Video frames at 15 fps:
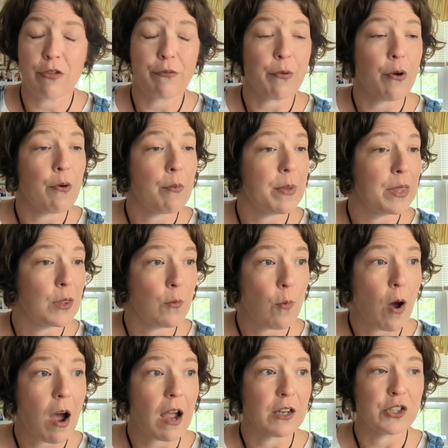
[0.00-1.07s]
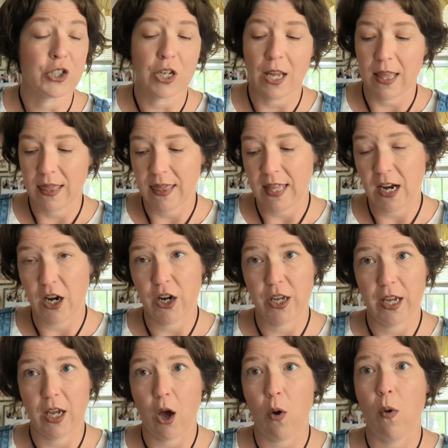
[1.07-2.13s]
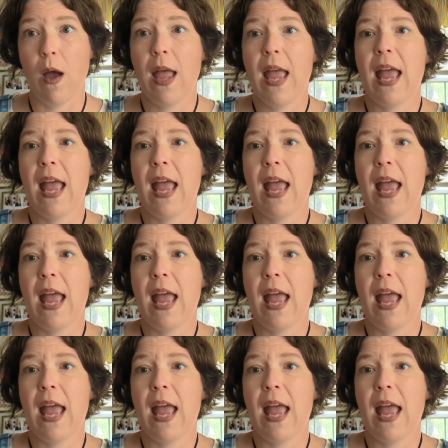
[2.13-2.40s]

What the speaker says: Throw them in the wash, and there you go.